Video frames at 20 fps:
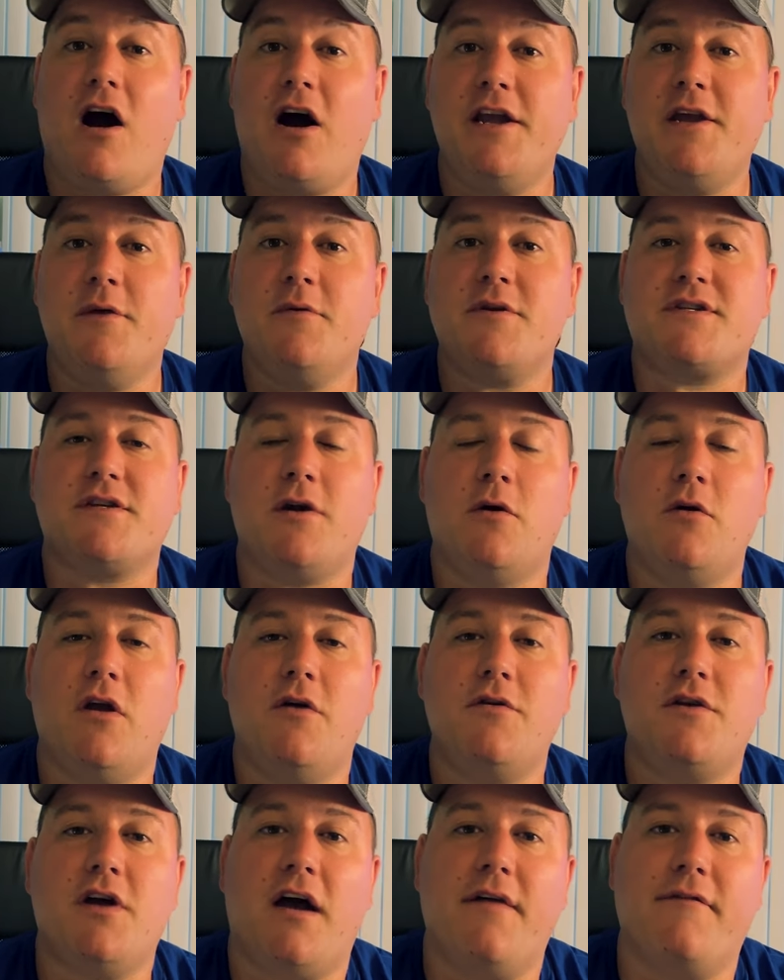Are you a
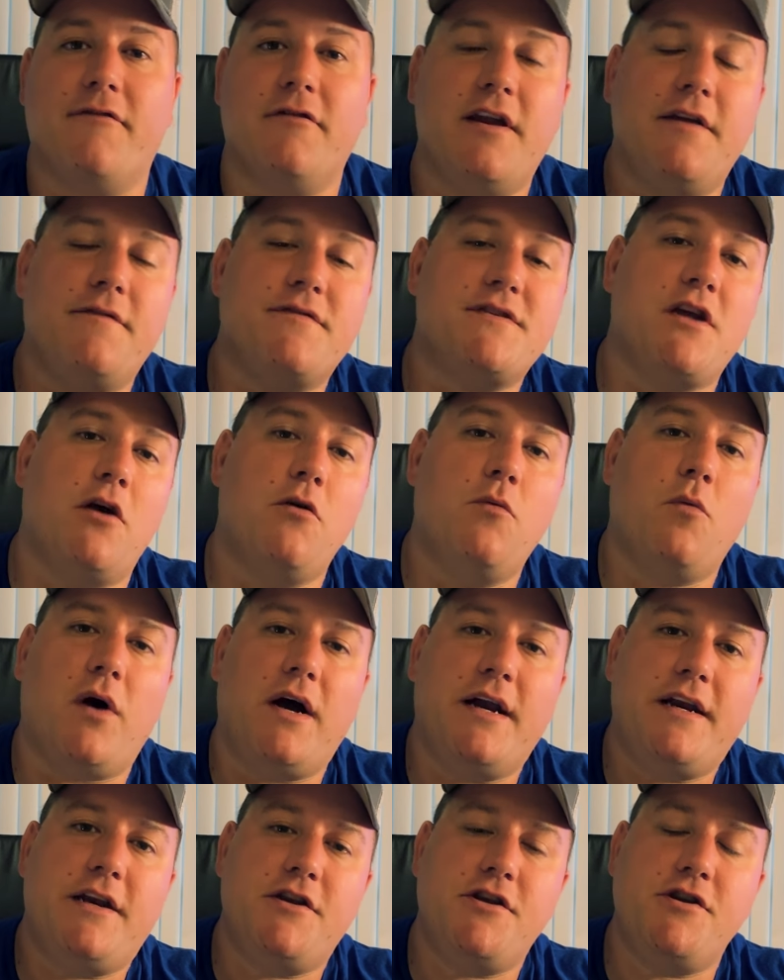solo diver? And if so,
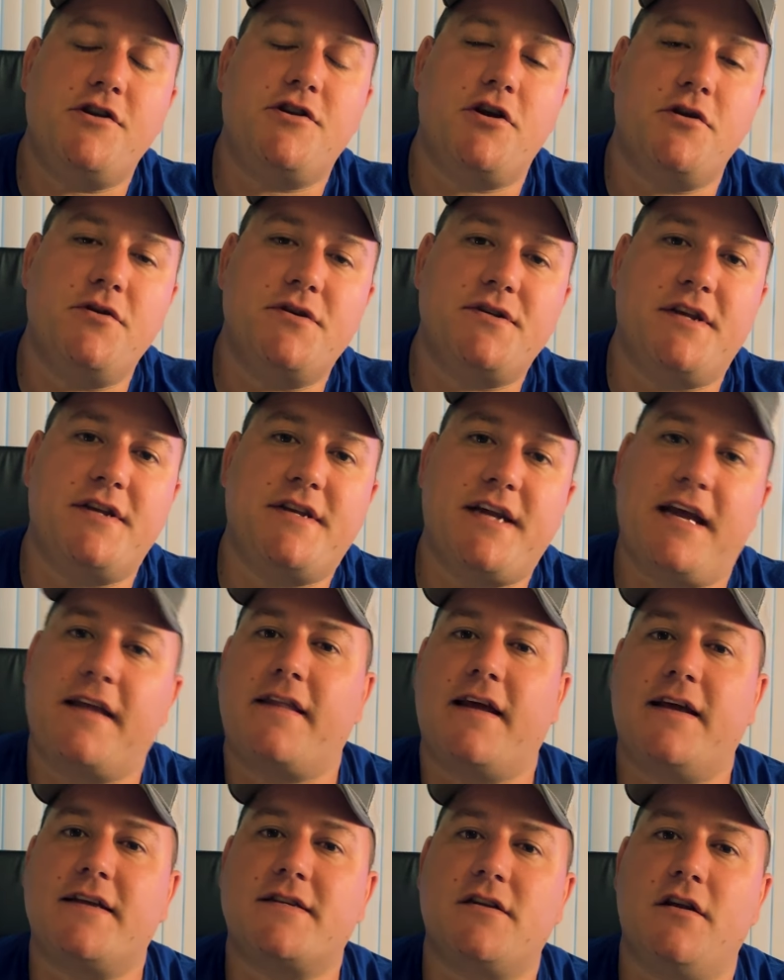why did you choose to
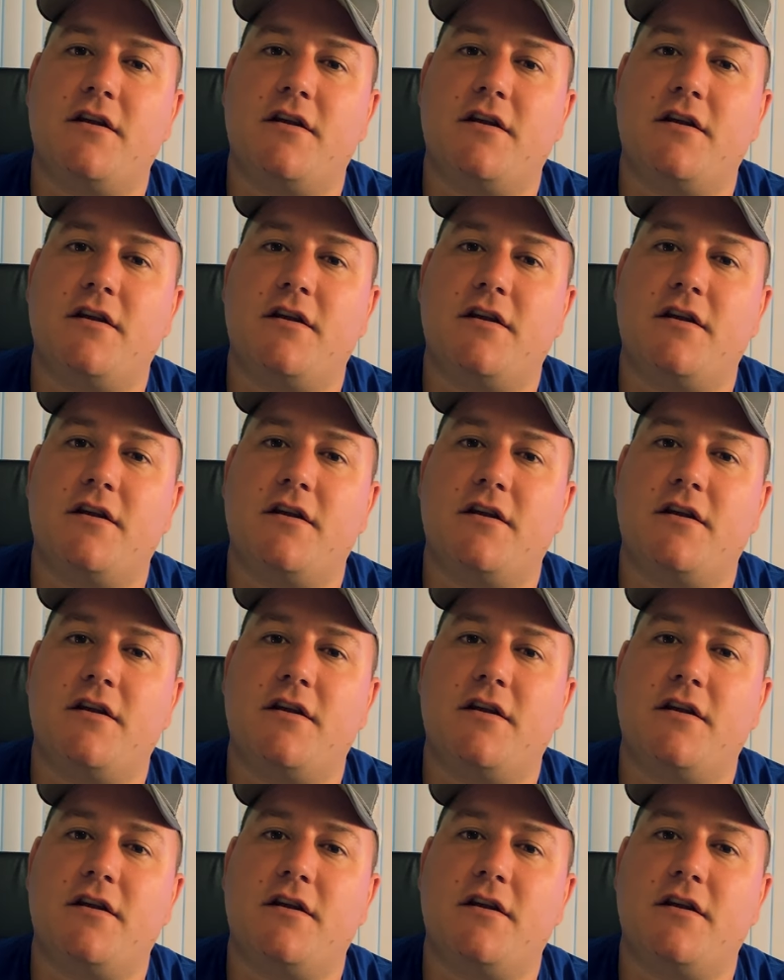take that